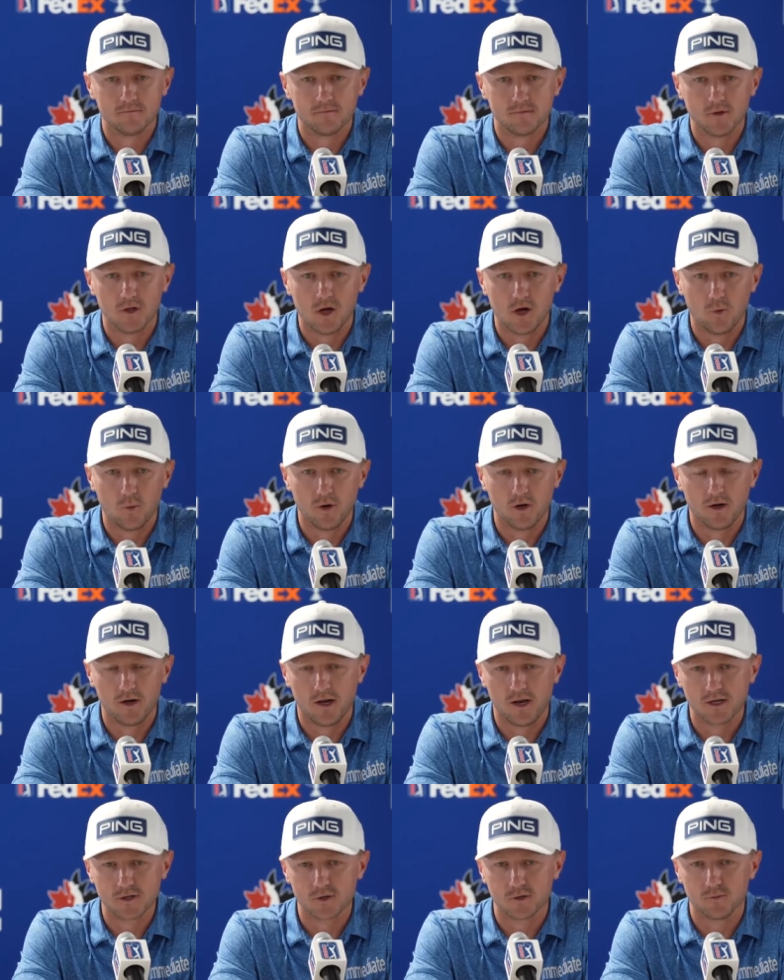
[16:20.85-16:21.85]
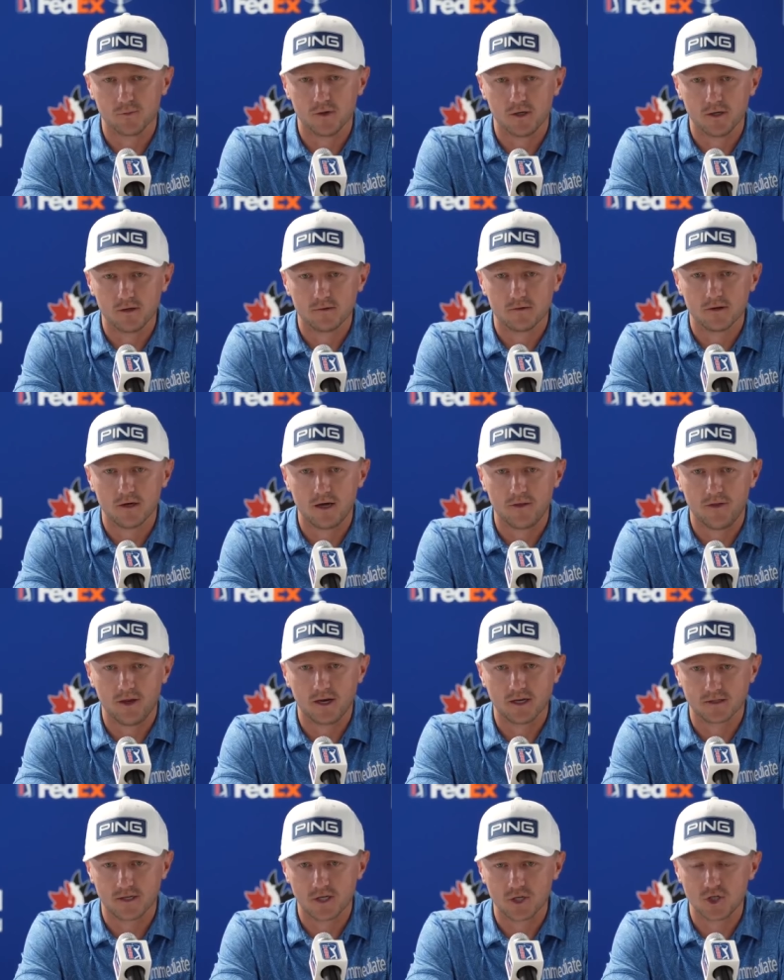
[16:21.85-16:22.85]
long-winded answer, but I
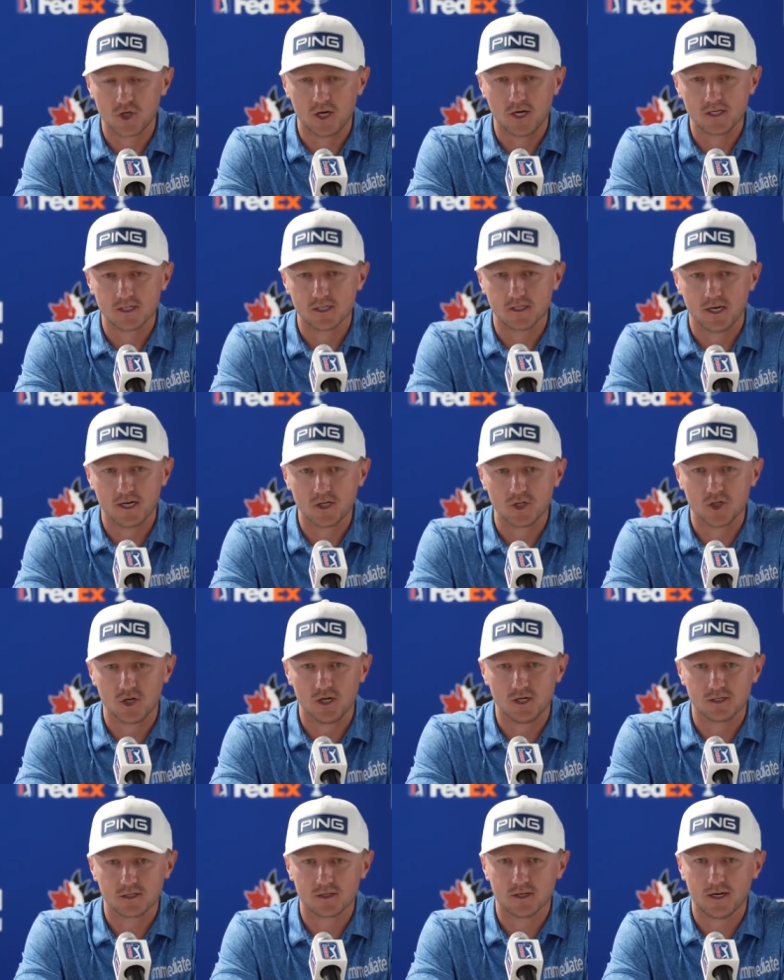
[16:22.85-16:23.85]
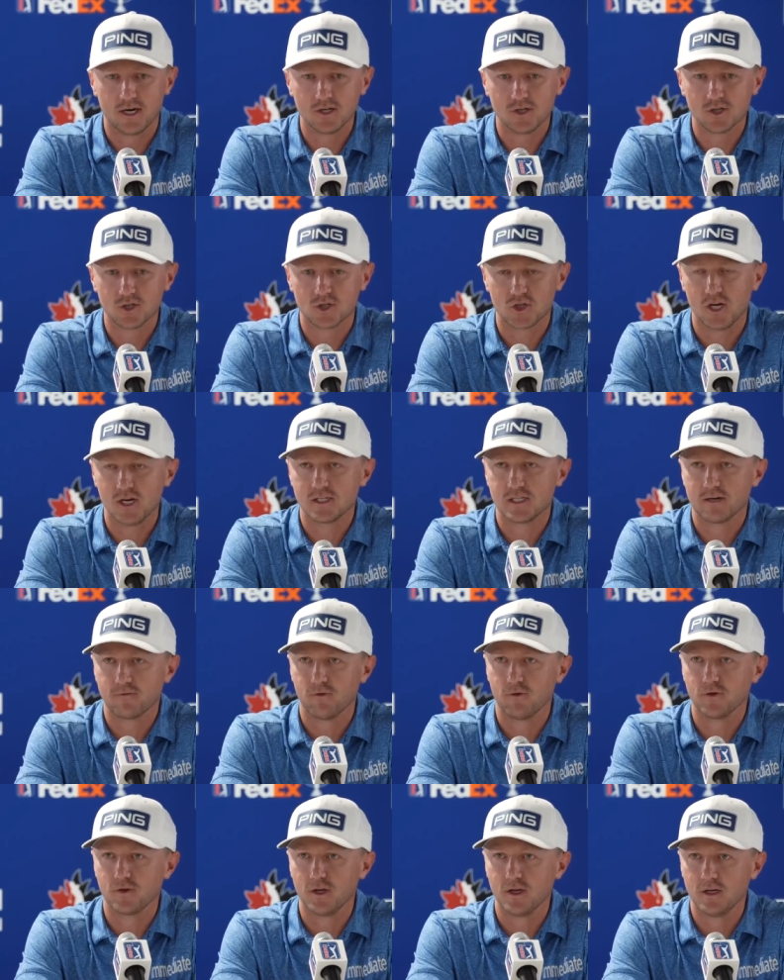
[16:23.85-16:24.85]
think as I chase it, I just chase
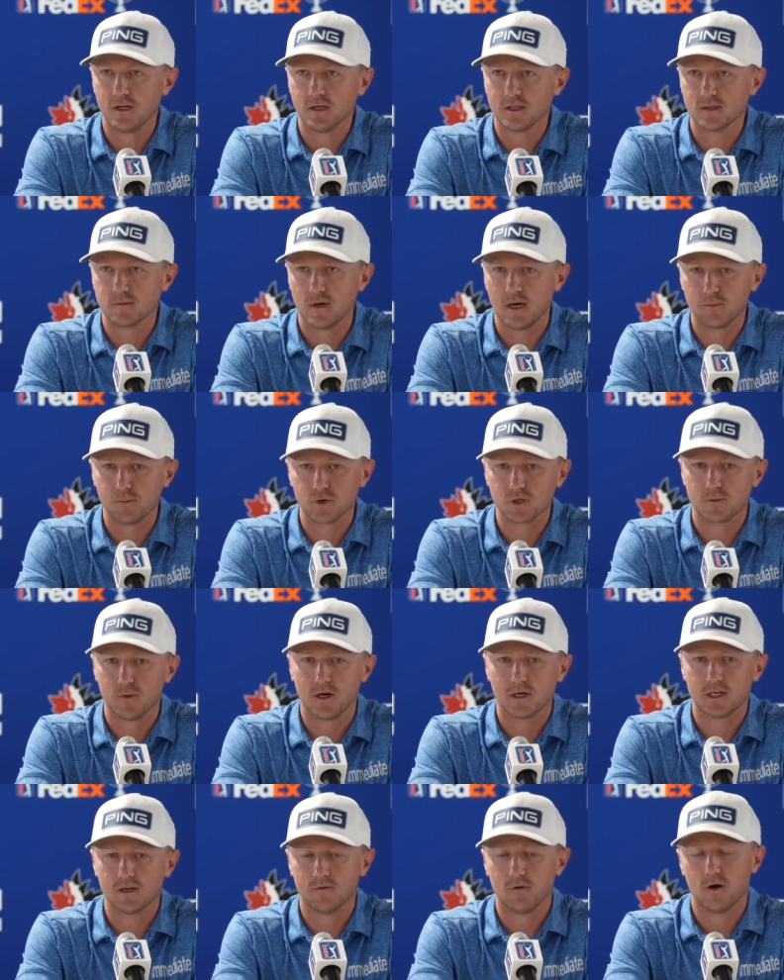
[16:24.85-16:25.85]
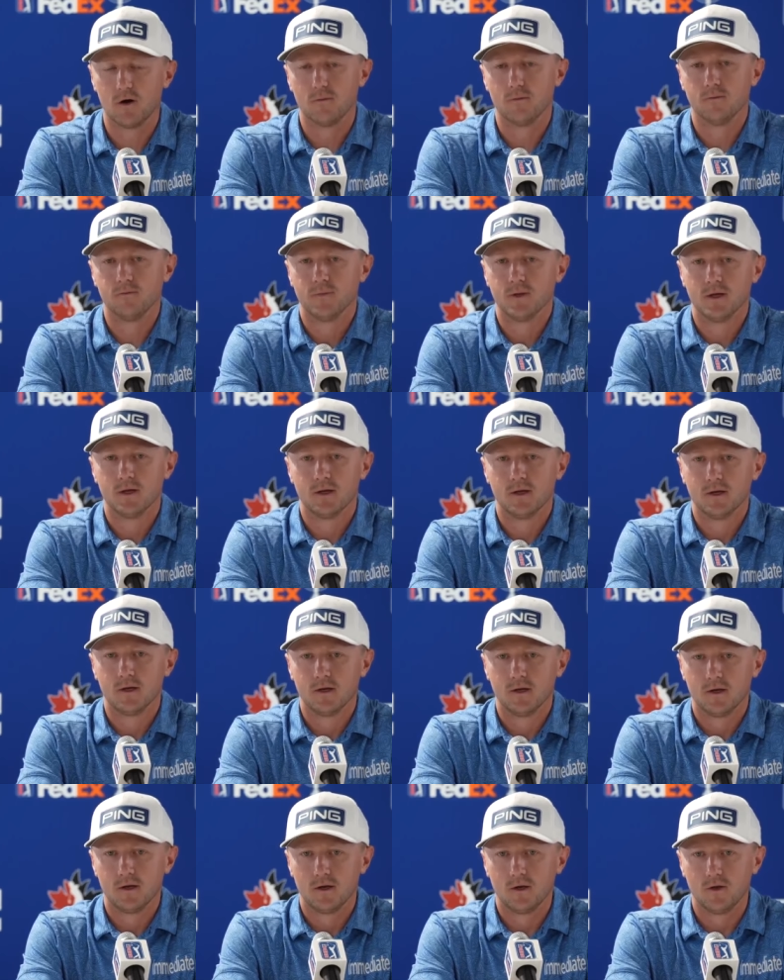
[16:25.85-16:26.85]
different things, and my perspective on
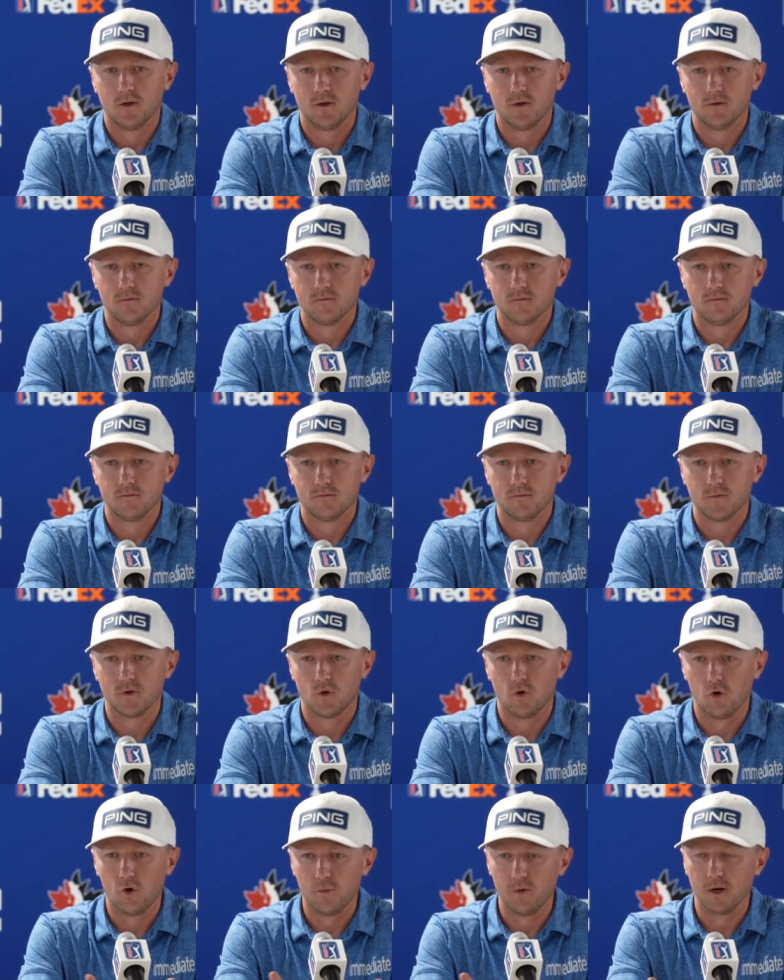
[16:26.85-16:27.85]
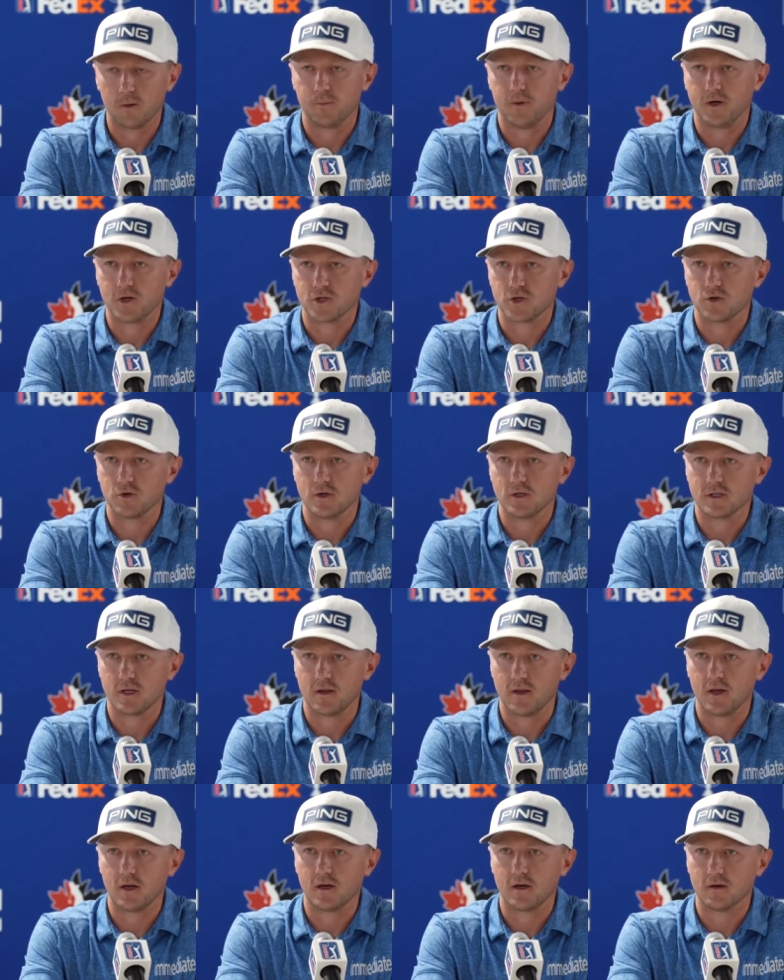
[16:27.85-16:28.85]
the whole big picture is, I
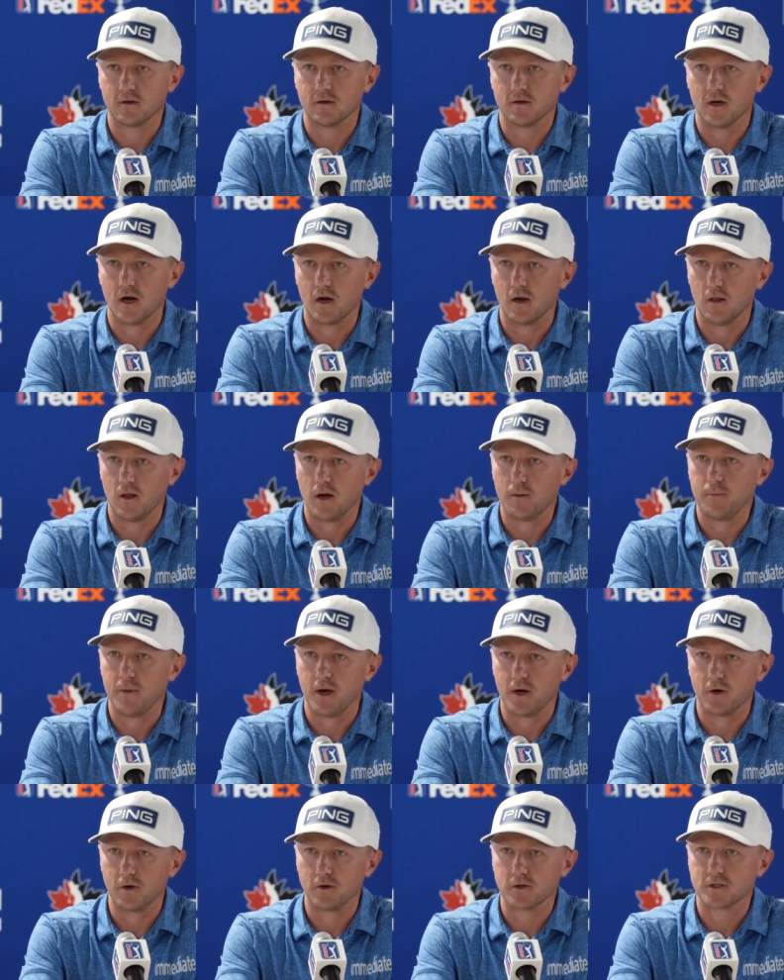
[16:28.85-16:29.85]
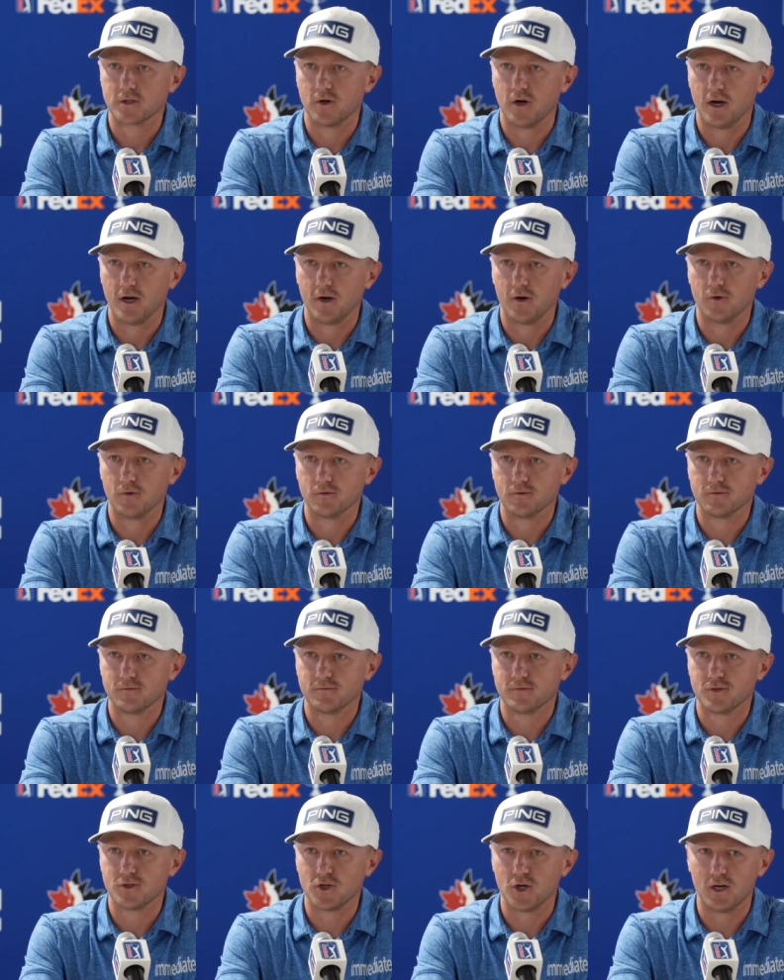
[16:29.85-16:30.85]
think, gotten a lot better, so I don't
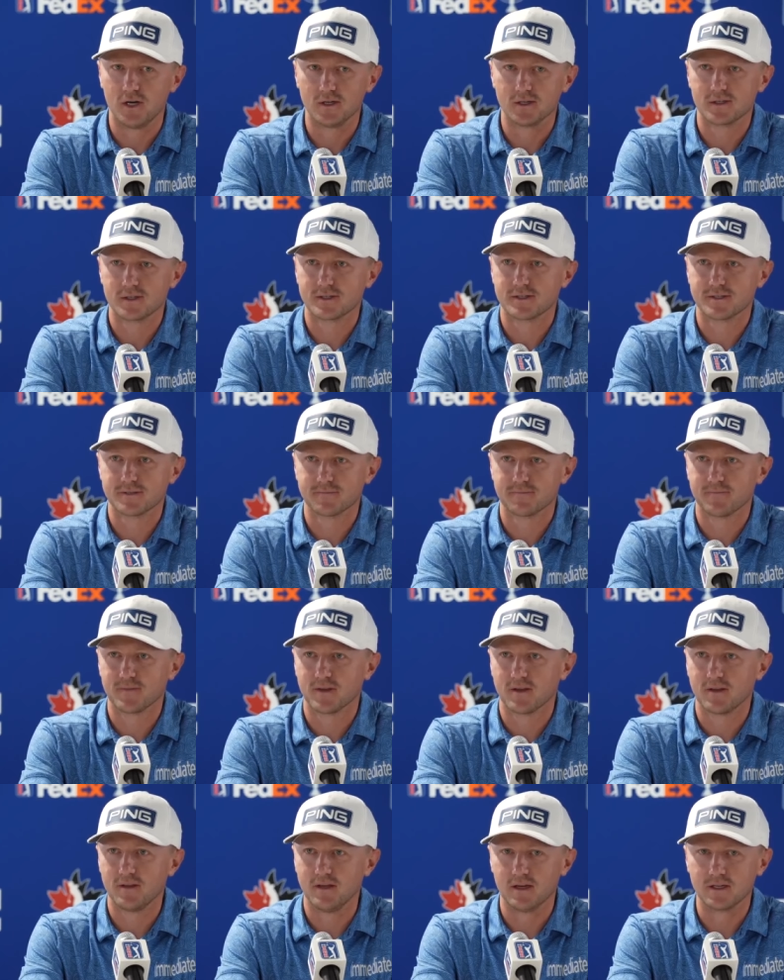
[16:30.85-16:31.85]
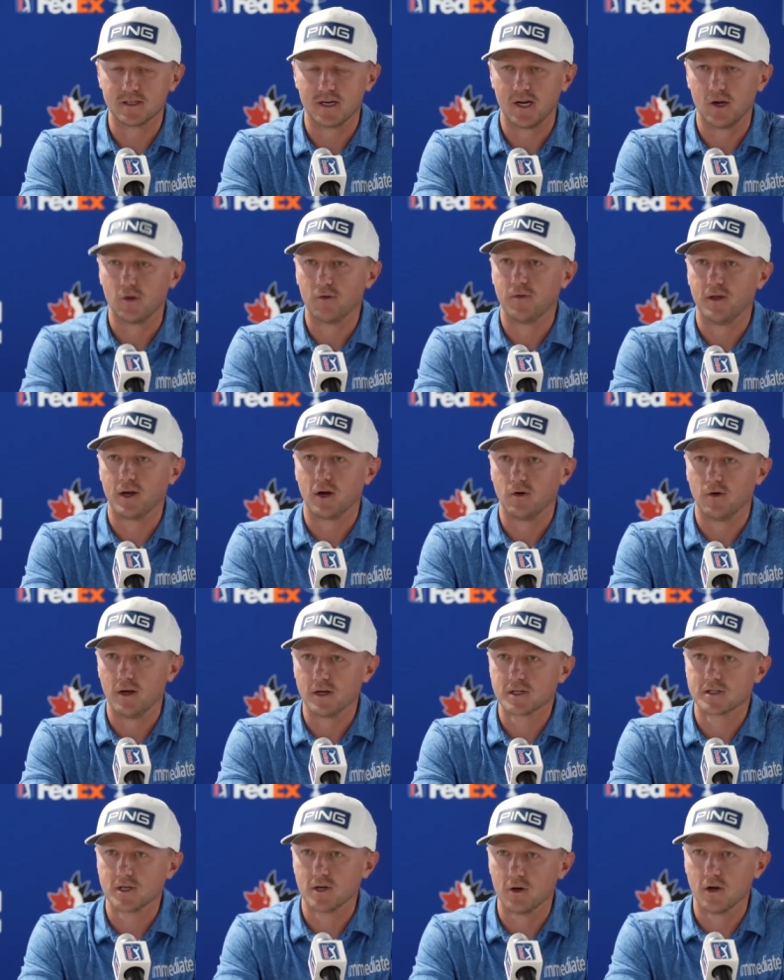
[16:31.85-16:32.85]
chase things I don't think are
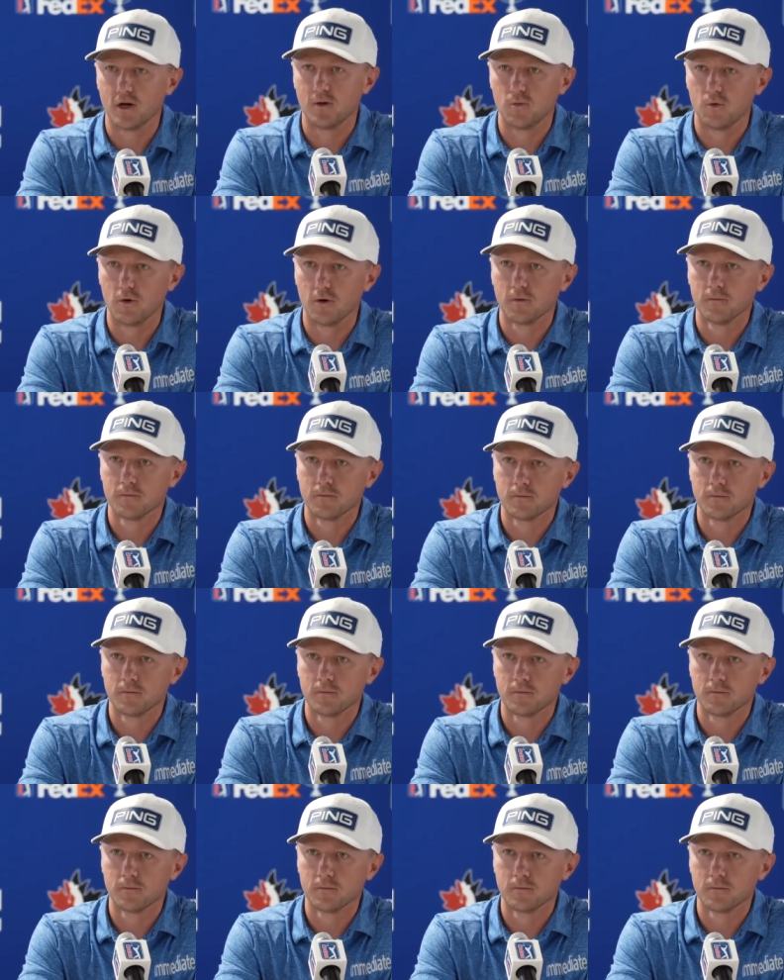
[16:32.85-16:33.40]
necessary anymore.